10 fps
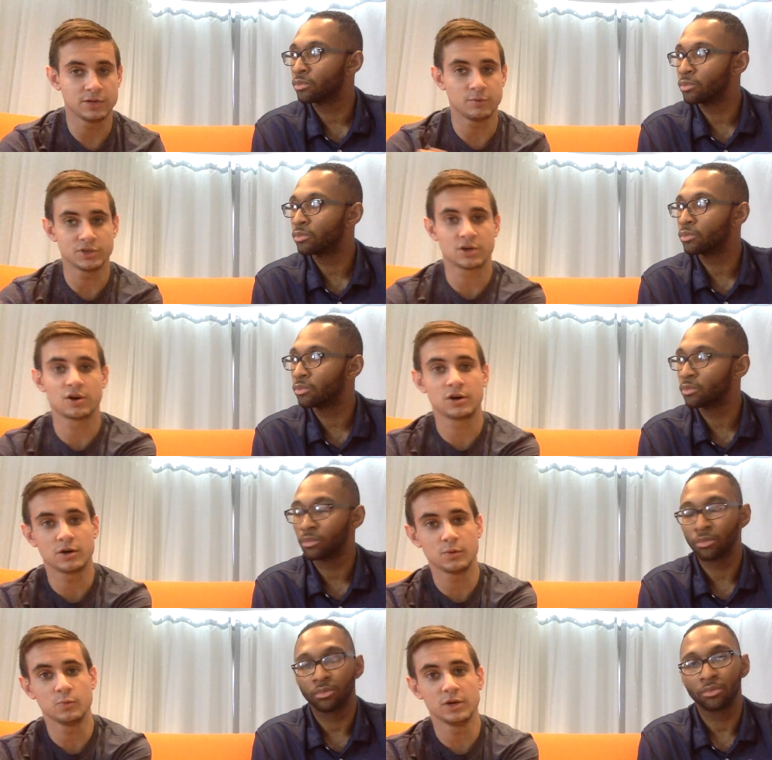Speaker 1: in
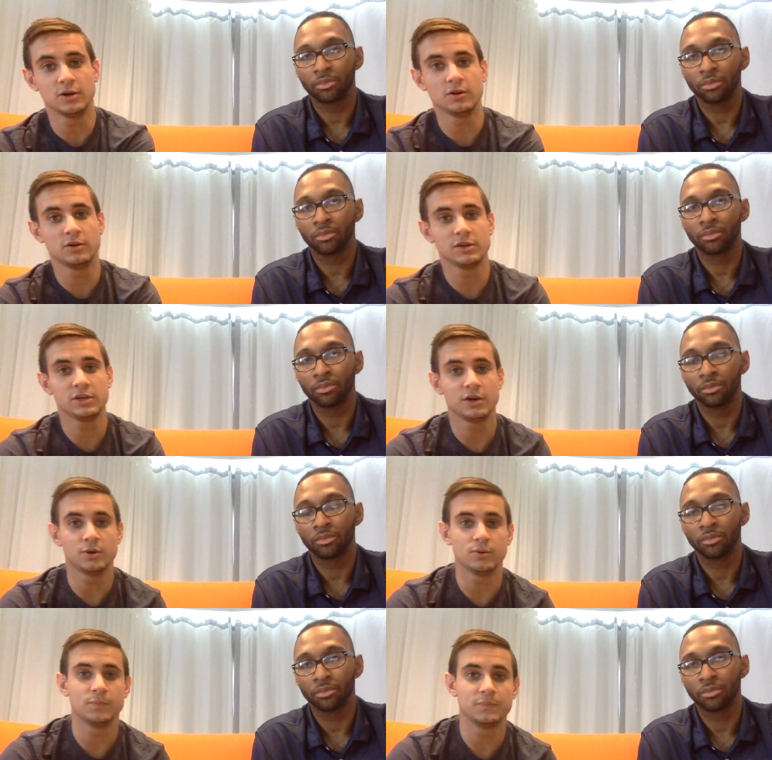return will, you
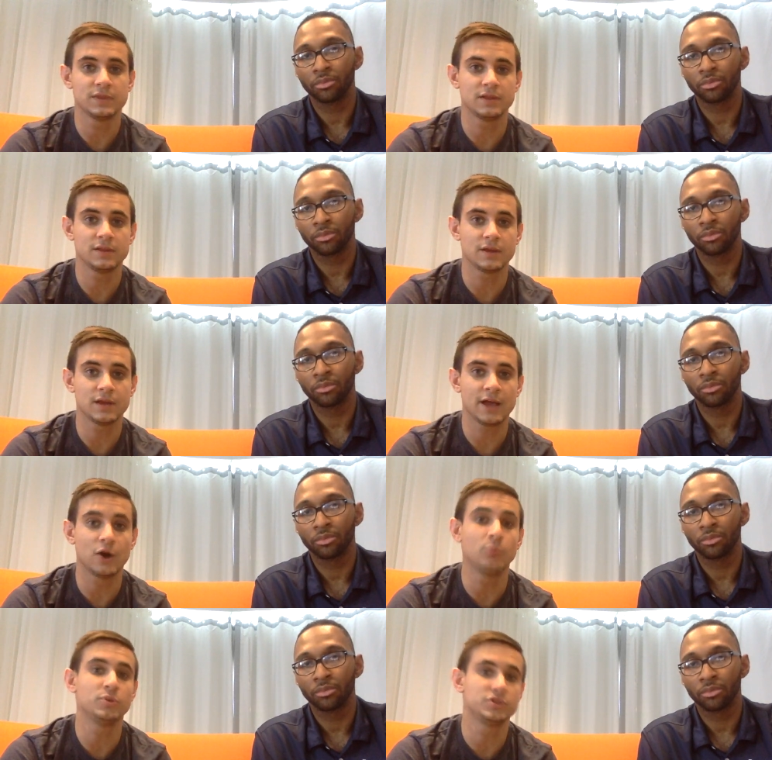know,
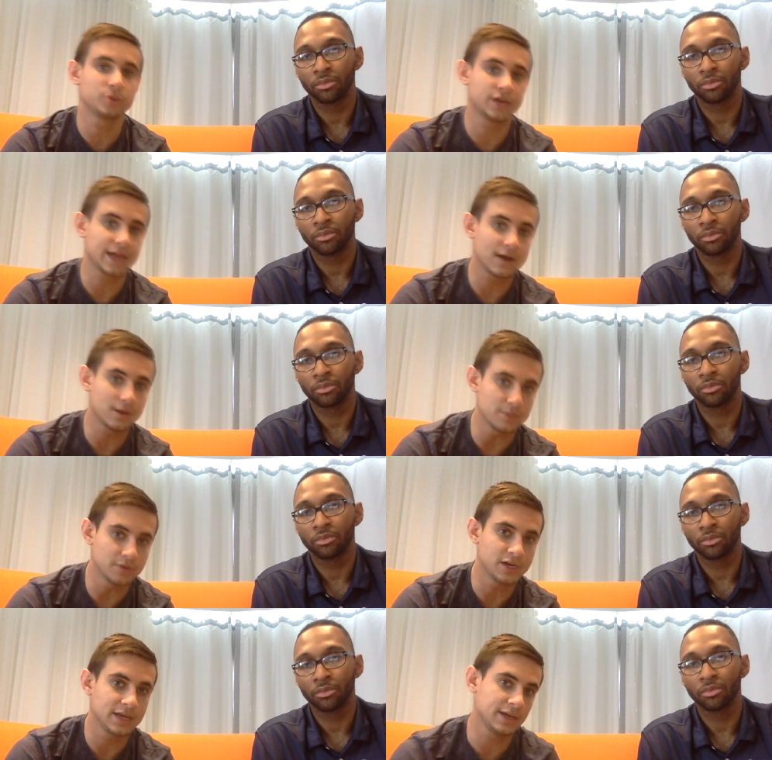help with joint
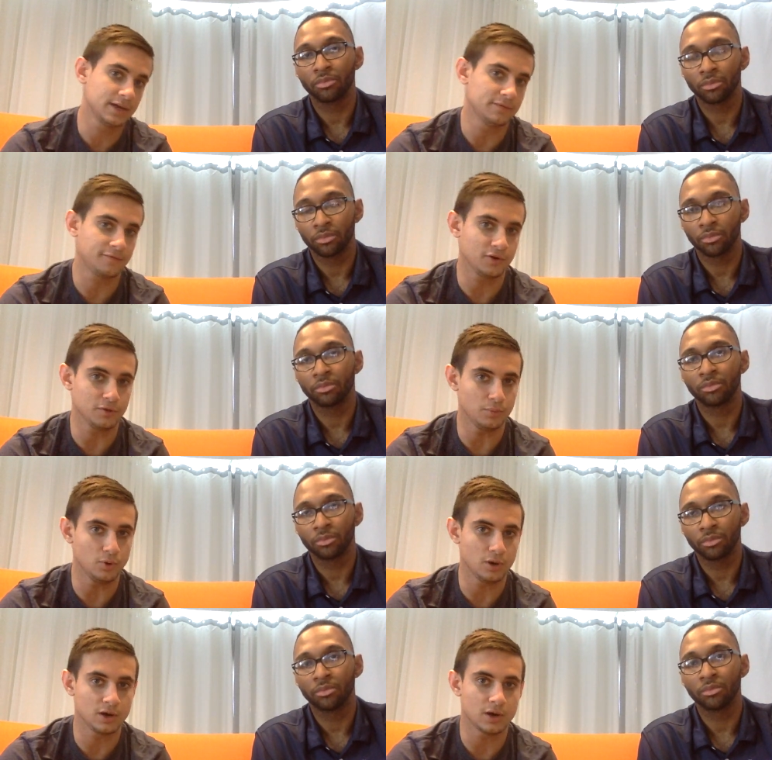accountability, and
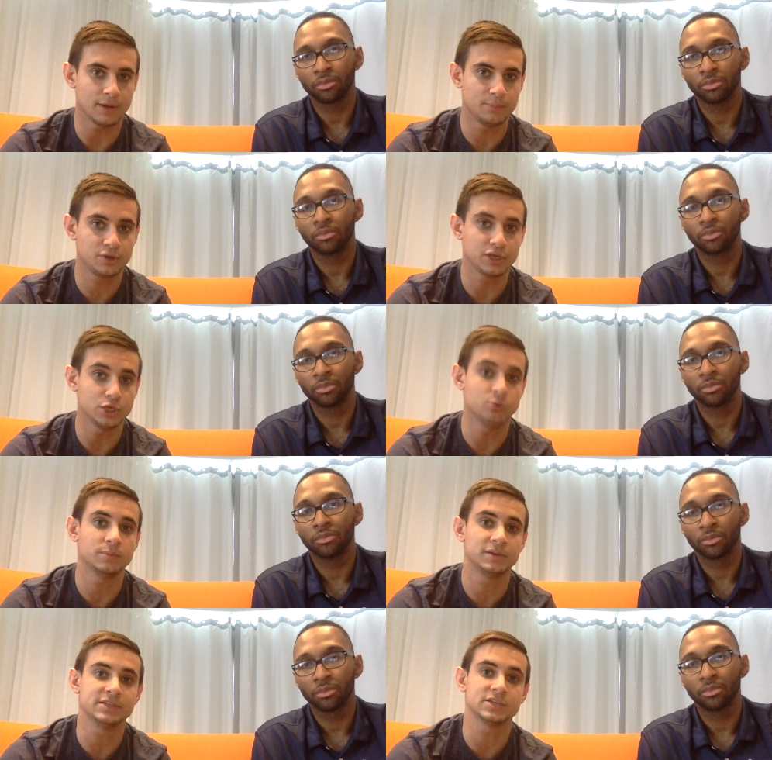furthermore, putting you
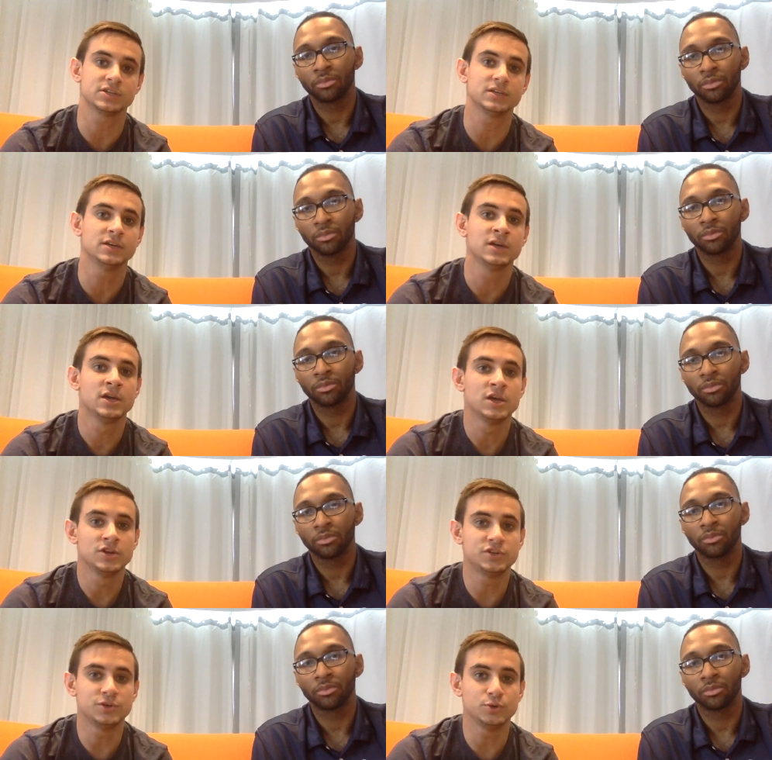in position
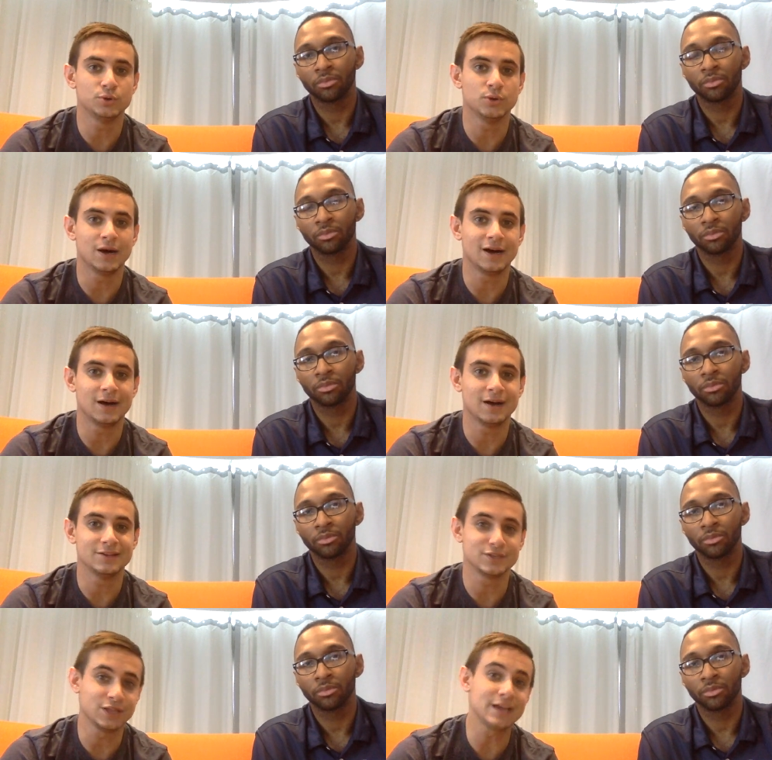to
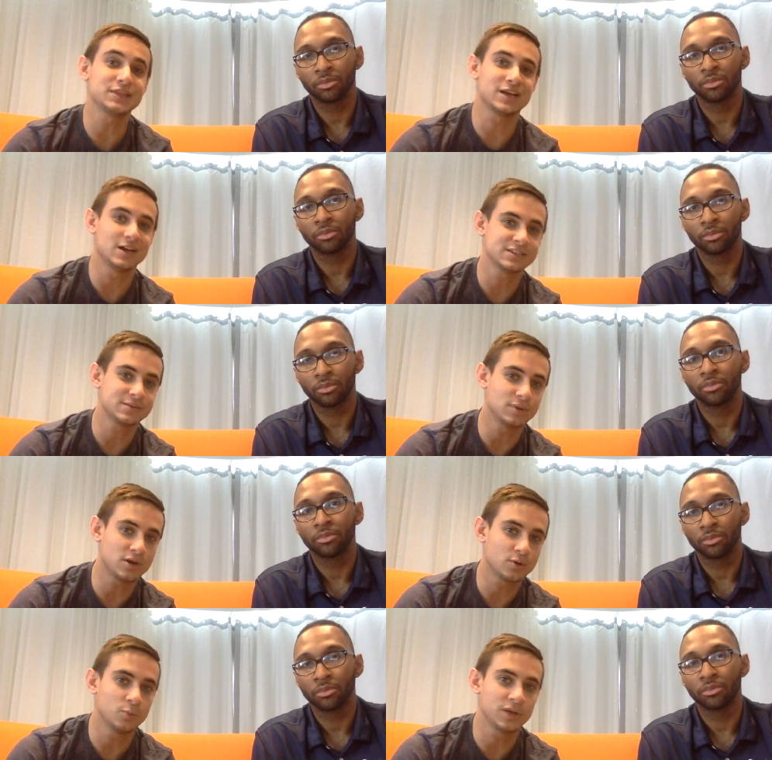delight the
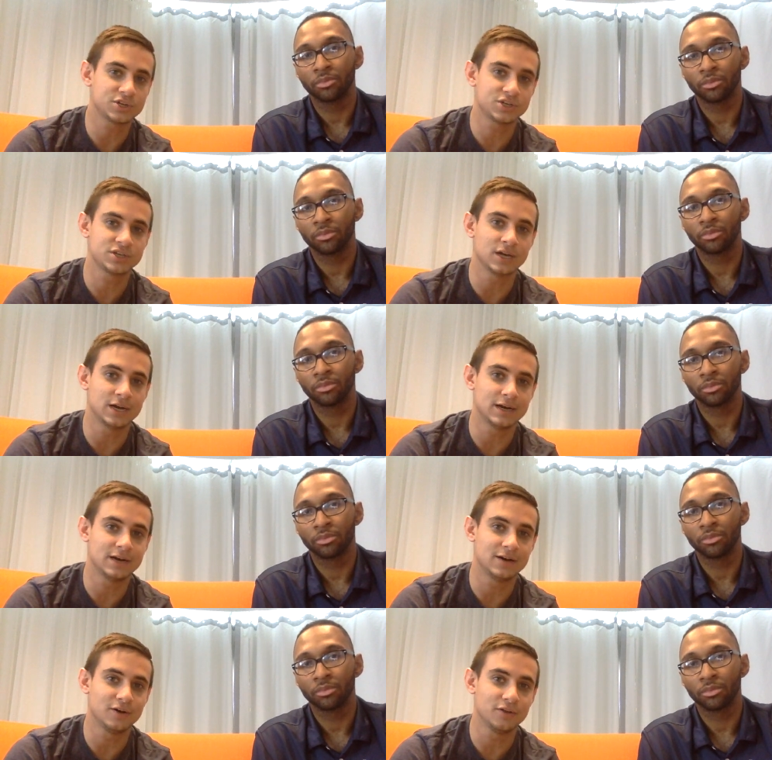customer, which,
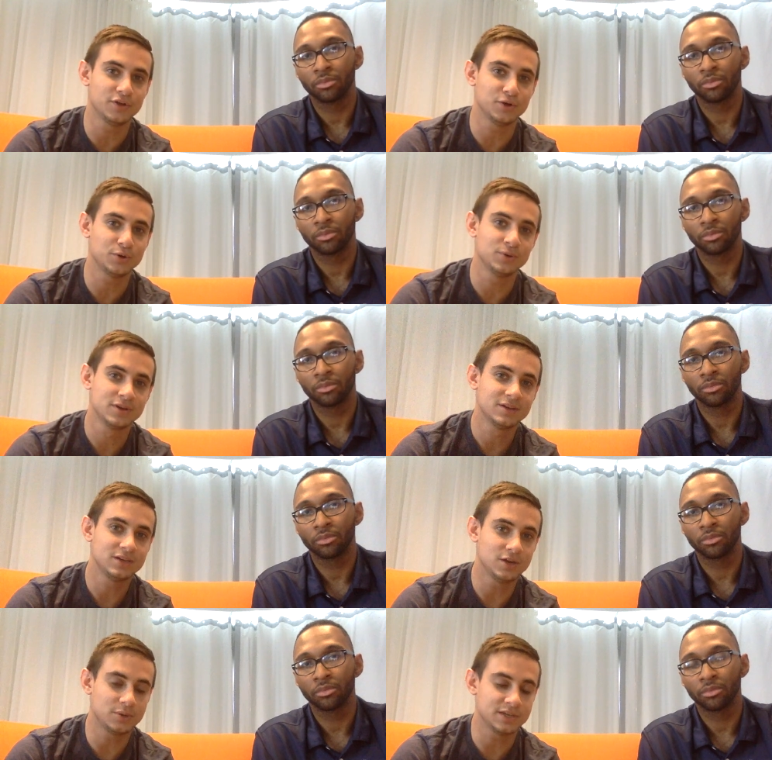although,
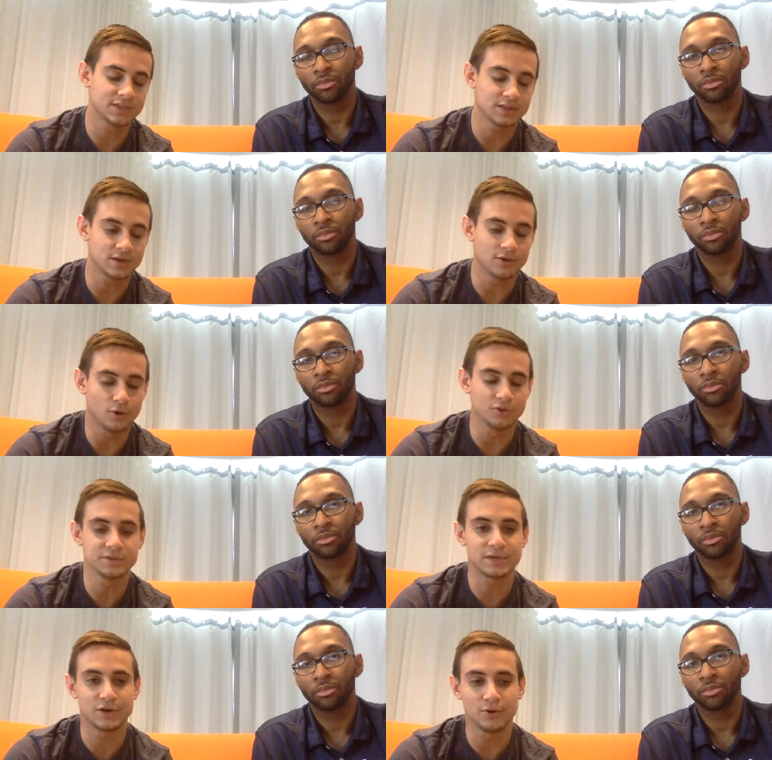you know, isn't the
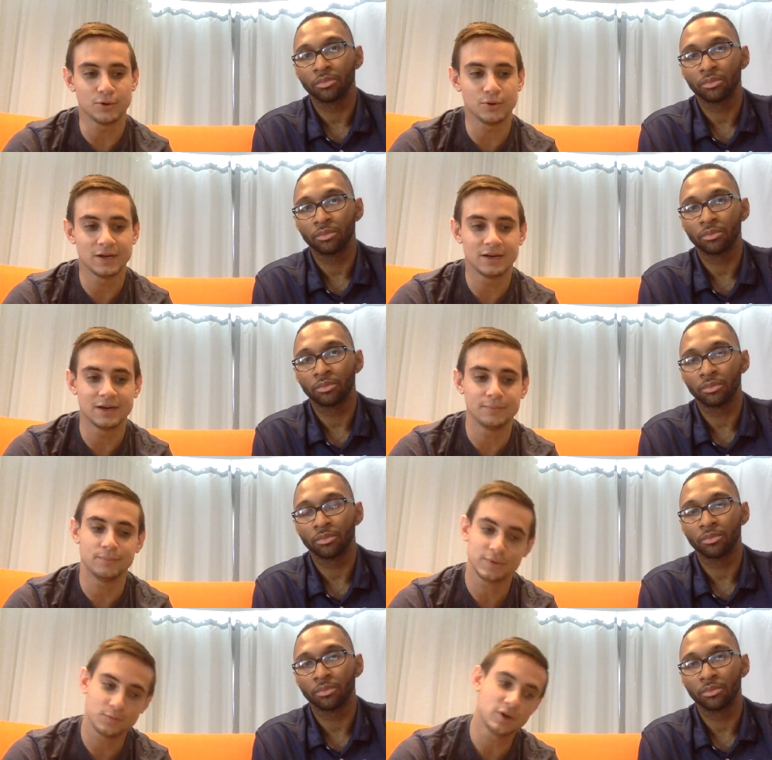ultimate goal, and
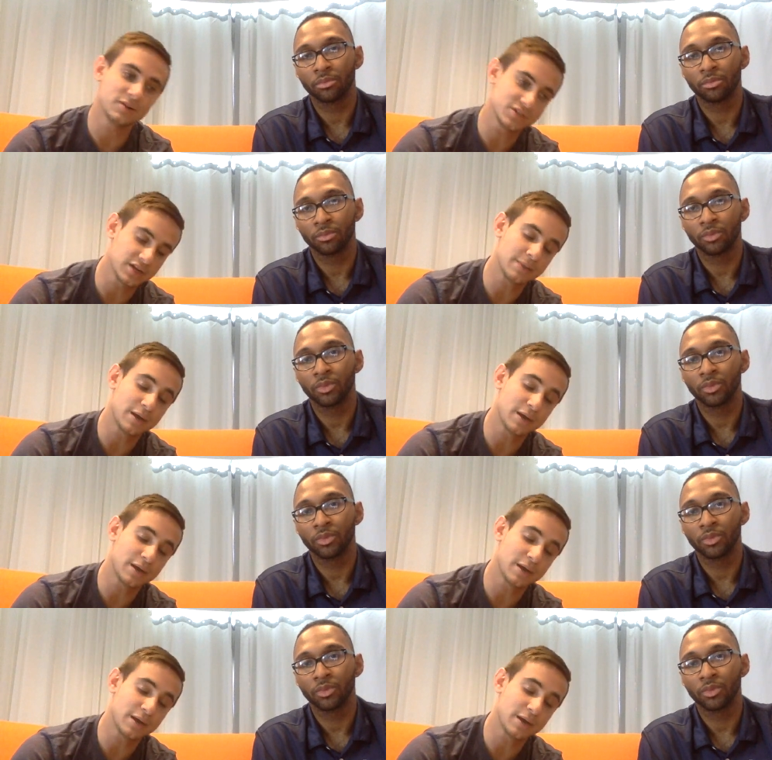what I was talking